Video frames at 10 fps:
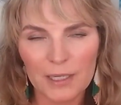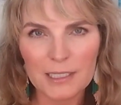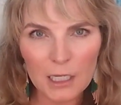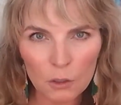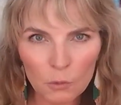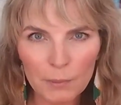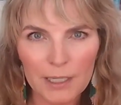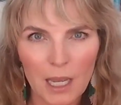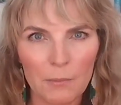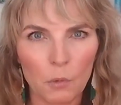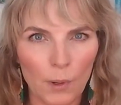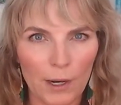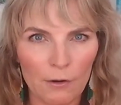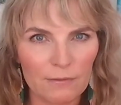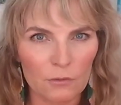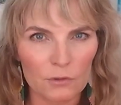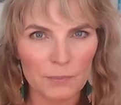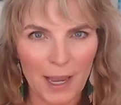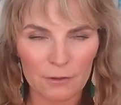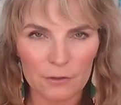until we become aware of those
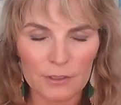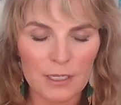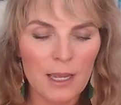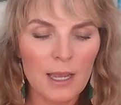patterns.